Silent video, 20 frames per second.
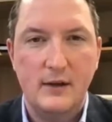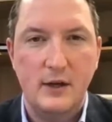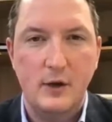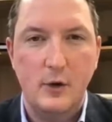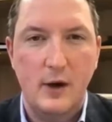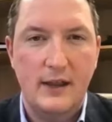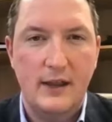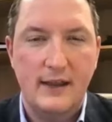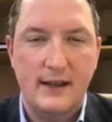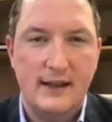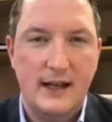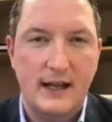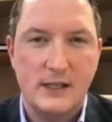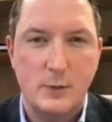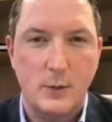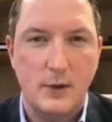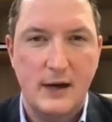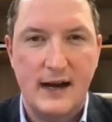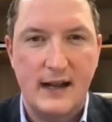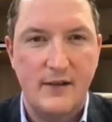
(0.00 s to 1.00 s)
I think
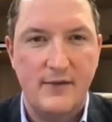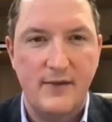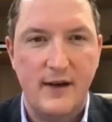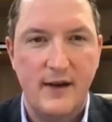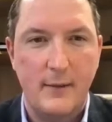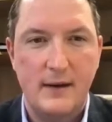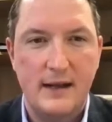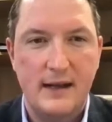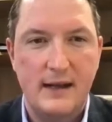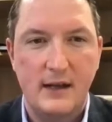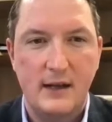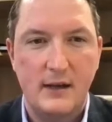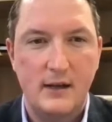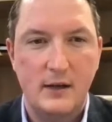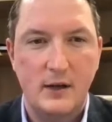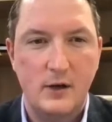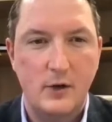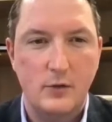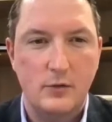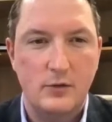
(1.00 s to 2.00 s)
that's what any family
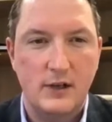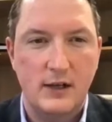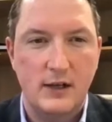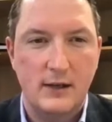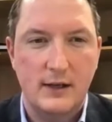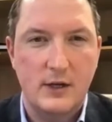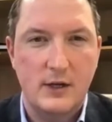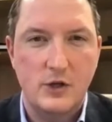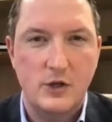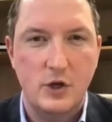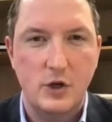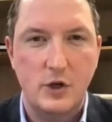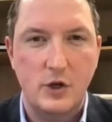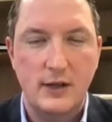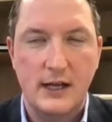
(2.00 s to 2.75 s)
can do.